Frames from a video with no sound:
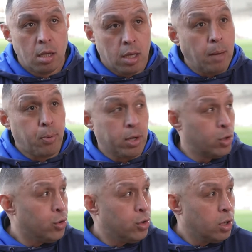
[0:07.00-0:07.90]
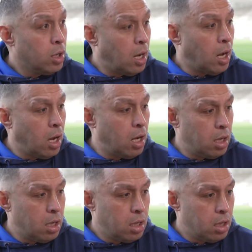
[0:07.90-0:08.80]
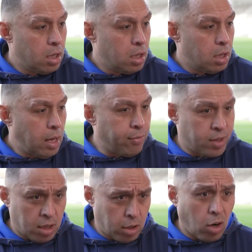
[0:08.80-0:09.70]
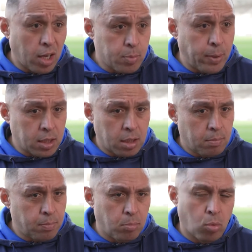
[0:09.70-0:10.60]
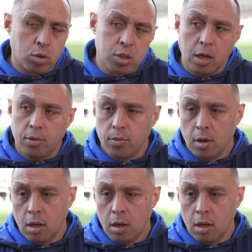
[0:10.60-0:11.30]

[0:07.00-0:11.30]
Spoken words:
Yeah, pretty good. Everything that I expected, but more so